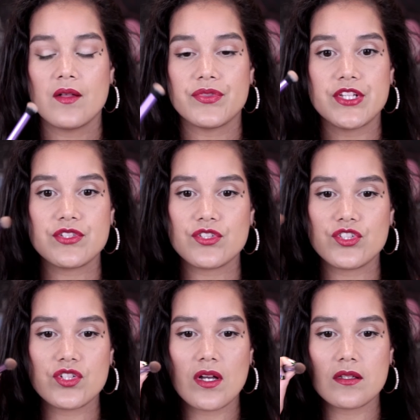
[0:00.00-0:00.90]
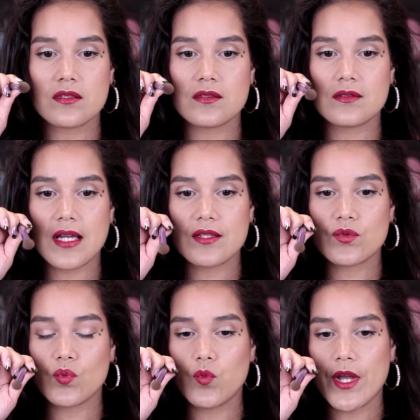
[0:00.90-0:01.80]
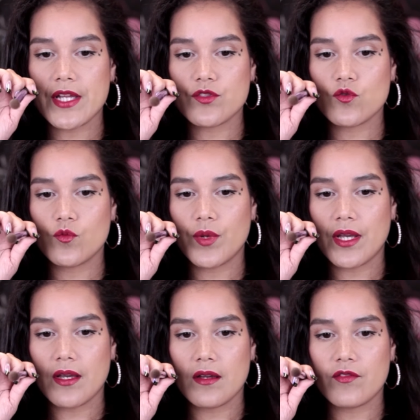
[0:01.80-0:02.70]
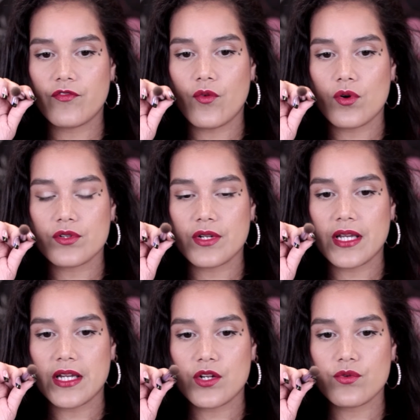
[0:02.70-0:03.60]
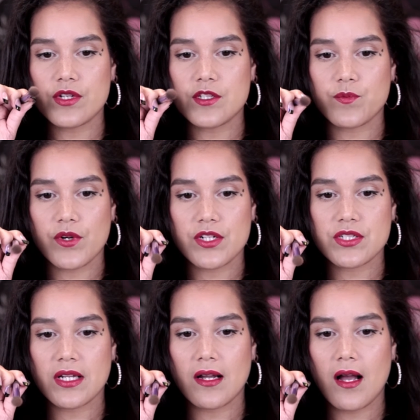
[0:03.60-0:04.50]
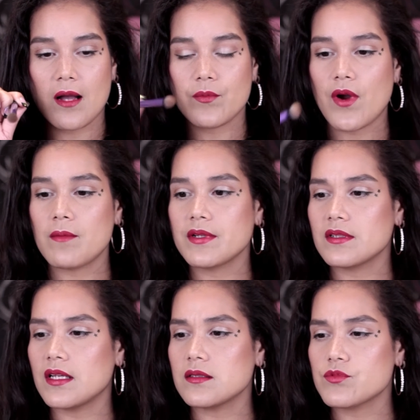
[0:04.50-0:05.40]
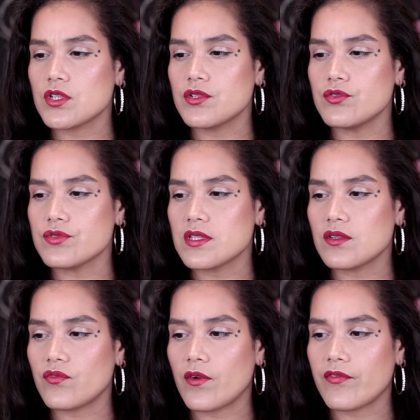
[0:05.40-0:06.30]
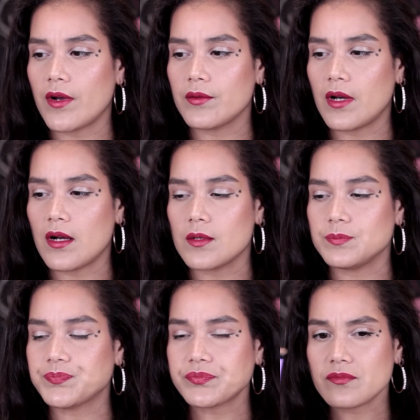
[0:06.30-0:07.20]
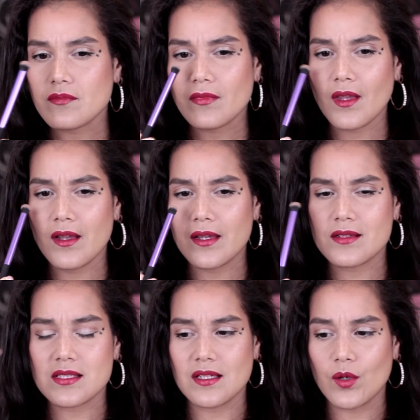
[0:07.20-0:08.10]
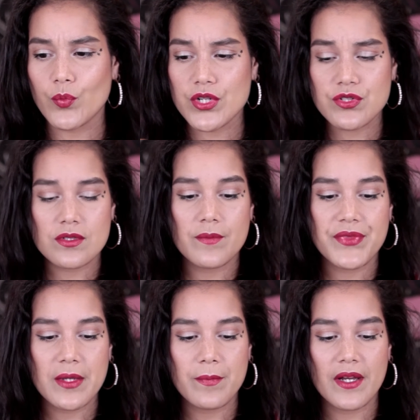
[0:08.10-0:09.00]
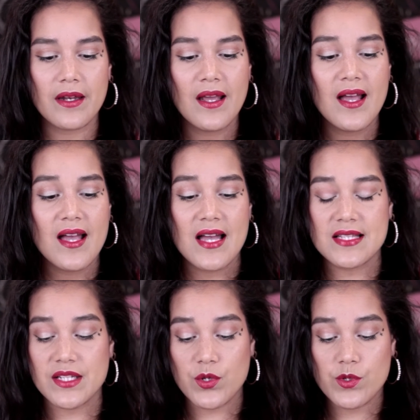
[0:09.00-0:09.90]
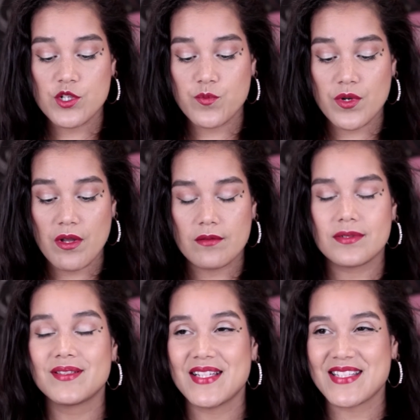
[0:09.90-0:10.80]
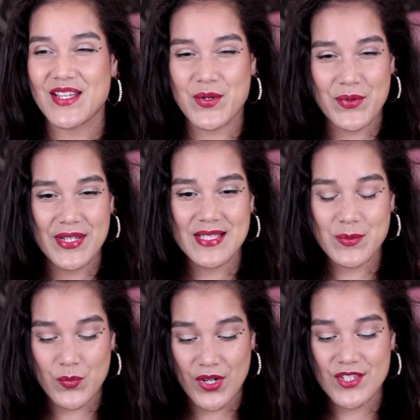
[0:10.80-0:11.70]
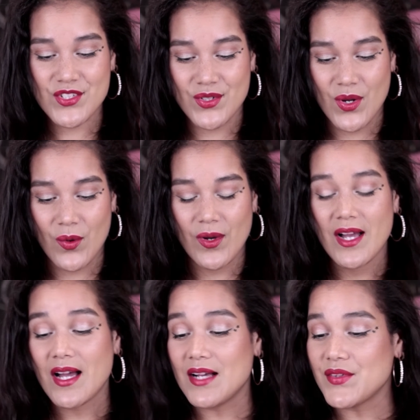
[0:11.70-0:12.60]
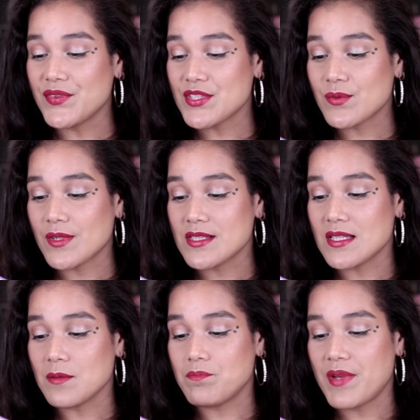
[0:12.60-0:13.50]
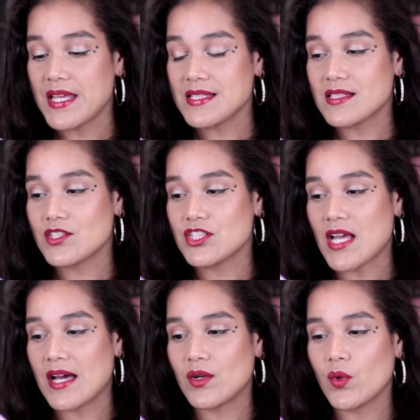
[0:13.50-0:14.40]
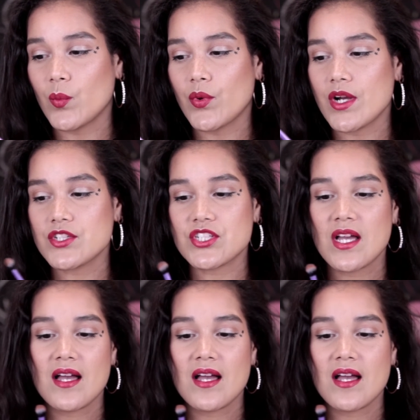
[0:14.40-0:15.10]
this is just, that's way too big for a crease brush. Like, I'm probably going to end up trying to use this for a concealer brush or something, but as a crease brush, no. And then this one is the base shadow brush.